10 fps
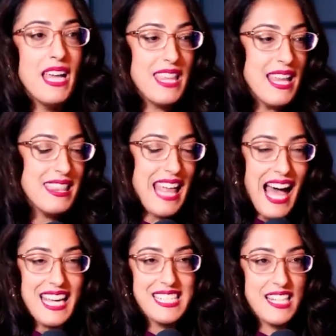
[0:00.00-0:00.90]
then
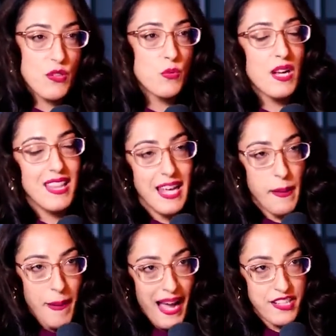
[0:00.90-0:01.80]
that is going to really
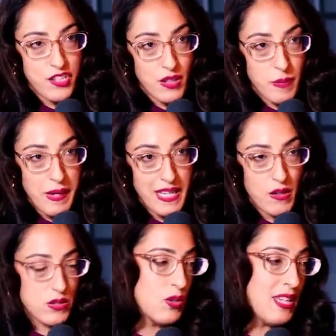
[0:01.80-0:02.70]
impact your
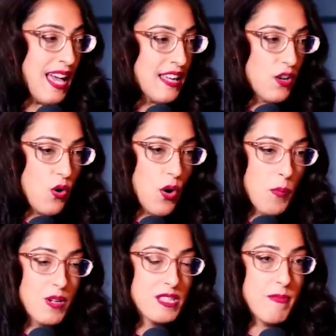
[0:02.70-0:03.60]
libido. So yeah, your
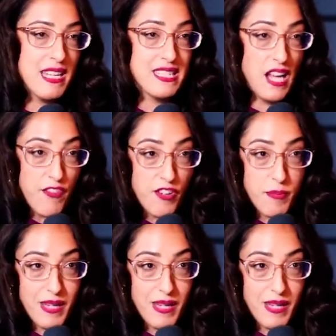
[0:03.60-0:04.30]
hormones may suffer